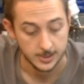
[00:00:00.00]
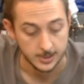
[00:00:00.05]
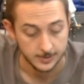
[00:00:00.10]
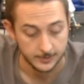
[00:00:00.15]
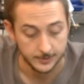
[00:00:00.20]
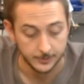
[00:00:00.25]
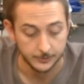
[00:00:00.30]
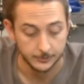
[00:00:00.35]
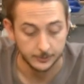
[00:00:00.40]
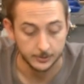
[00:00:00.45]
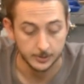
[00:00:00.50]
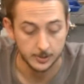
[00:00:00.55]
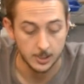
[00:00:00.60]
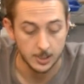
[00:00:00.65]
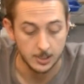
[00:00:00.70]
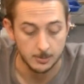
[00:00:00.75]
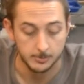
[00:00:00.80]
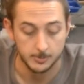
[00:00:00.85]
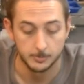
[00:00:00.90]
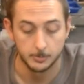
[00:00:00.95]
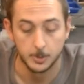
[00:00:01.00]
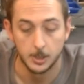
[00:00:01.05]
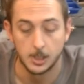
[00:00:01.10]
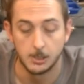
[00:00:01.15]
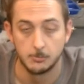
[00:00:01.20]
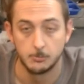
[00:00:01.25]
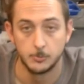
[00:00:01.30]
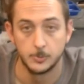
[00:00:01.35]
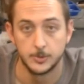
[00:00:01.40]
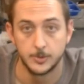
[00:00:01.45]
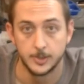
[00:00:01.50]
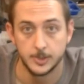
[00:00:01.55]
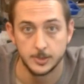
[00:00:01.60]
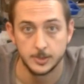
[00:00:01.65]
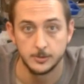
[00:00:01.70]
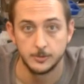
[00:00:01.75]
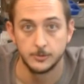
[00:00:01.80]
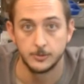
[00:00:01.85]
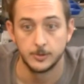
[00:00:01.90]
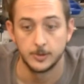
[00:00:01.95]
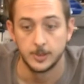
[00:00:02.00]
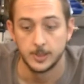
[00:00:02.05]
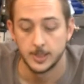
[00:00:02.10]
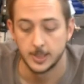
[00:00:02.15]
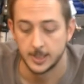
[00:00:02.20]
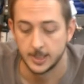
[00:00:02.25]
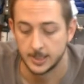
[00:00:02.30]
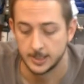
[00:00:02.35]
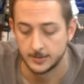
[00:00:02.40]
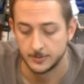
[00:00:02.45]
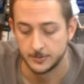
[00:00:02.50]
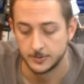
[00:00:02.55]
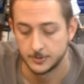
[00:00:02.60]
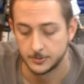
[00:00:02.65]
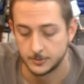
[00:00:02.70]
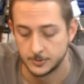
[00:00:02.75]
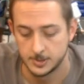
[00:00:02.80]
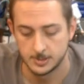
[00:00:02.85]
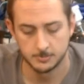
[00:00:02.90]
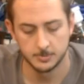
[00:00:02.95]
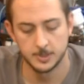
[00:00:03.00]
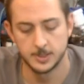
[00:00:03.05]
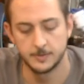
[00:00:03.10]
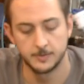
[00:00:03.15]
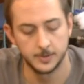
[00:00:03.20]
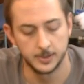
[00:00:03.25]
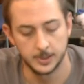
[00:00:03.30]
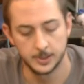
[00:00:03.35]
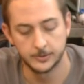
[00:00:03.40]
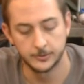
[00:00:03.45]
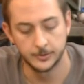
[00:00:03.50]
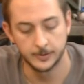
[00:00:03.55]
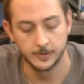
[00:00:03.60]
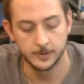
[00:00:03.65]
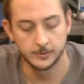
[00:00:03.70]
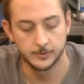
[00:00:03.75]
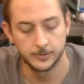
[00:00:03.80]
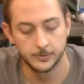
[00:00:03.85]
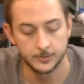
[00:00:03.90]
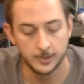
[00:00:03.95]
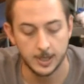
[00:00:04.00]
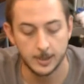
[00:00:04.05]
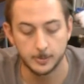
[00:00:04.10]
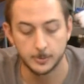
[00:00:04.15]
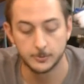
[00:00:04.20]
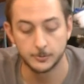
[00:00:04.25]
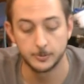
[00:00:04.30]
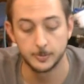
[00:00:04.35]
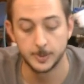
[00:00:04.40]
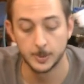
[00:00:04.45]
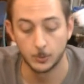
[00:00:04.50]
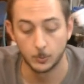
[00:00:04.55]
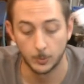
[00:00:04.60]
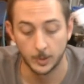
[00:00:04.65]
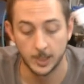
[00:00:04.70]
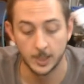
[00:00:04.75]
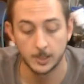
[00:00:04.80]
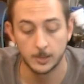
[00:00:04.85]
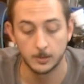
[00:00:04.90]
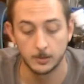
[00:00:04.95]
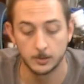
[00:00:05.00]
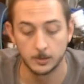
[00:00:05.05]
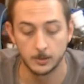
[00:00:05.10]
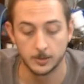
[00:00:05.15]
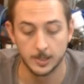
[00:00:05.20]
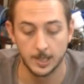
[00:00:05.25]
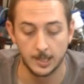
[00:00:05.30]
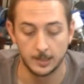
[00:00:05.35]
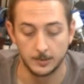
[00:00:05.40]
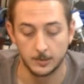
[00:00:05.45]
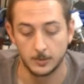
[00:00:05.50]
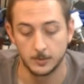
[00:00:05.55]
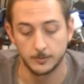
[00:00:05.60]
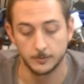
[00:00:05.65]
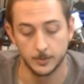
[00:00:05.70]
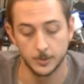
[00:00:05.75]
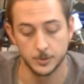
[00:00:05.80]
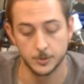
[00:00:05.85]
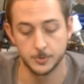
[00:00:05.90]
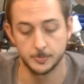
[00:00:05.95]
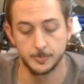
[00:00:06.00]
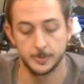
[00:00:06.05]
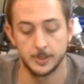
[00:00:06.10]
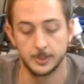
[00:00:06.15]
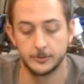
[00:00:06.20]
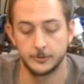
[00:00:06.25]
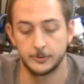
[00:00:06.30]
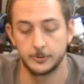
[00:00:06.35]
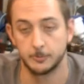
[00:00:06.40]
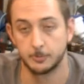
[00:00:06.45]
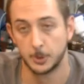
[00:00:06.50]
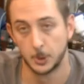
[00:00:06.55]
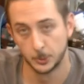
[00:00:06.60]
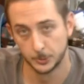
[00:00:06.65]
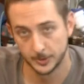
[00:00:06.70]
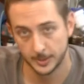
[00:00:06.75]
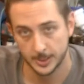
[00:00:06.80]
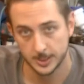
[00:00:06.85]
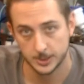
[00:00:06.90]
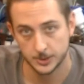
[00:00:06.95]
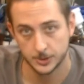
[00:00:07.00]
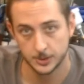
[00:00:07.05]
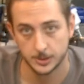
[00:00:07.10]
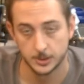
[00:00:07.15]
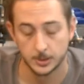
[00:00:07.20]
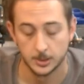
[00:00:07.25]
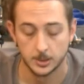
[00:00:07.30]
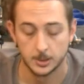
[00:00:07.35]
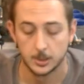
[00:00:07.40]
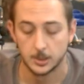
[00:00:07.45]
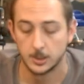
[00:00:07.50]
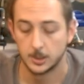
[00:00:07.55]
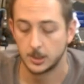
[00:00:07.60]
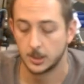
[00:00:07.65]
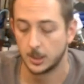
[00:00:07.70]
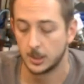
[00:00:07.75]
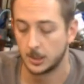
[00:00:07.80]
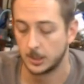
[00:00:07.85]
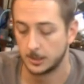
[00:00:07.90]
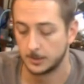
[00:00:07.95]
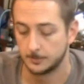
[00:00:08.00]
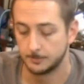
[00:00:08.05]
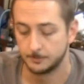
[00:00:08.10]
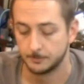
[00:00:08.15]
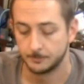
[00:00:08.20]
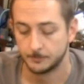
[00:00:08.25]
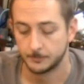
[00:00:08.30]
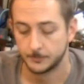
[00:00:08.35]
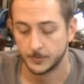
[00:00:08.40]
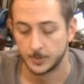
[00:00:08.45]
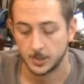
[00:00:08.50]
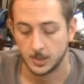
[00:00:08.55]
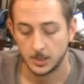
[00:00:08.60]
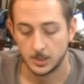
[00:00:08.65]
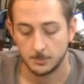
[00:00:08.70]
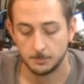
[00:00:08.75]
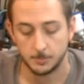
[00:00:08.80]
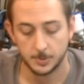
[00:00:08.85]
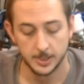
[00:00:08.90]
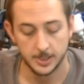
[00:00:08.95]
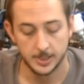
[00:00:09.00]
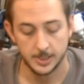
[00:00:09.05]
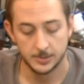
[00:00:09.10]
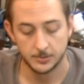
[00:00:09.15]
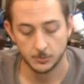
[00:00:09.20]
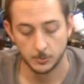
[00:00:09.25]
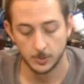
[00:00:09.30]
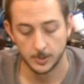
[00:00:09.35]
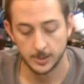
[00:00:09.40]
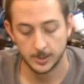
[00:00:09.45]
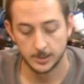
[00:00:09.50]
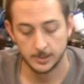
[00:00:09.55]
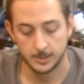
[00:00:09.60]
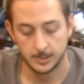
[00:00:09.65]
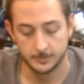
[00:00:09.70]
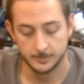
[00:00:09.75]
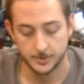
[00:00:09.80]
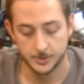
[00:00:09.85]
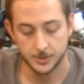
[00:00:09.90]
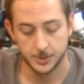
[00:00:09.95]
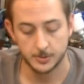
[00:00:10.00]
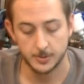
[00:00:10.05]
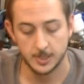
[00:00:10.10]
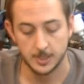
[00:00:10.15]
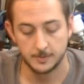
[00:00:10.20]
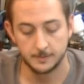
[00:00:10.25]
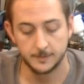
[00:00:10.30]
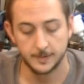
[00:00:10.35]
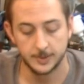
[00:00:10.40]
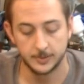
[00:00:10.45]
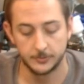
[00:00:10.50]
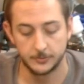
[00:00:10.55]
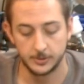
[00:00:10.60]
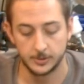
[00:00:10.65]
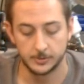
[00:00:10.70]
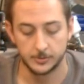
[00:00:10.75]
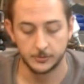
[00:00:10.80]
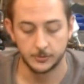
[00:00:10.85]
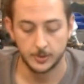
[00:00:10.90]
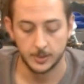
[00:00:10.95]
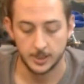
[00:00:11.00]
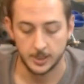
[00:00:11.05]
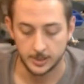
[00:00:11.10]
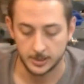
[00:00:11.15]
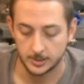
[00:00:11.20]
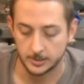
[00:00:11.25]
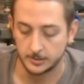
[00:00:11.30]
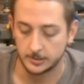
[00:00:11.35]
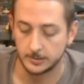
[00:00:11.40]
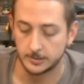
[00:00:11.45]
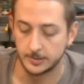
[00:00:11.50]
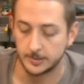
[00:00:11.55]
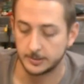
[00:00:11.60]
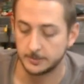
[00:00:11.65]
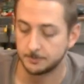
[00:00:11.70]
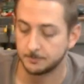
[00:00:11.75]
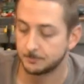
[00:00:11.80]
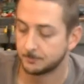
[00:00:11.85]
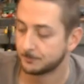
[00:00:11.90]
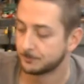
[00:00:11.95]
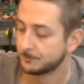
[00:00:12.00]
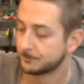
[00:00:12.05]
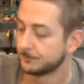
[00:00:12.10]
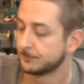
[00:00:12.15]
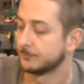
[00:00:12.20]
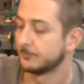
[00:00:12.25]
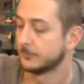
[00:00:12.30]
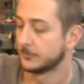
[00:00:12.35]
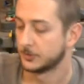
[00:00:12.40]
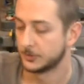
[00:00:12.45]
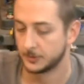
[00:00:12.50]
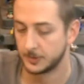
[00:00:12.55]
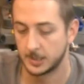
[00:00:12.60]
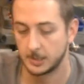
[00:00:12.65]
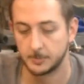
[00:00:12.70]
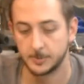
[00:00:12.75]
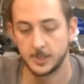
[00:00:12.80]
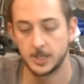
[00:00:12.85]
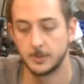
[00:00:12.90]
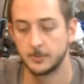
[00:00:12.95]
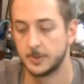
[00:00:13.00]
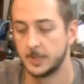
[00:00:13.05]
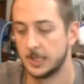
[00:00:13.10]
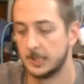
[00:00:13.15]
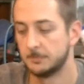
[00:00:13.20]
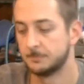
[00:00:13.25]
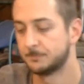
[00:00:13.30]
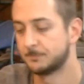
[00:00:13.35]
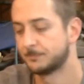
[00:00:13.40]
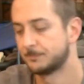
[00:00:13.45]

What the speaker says: this is a common problem with these. And there's a number of different guns like this. This happens to be a rare nylon version because it's a bolt action. But either way, I'm going to show how to fix this, and so that'll be coming up.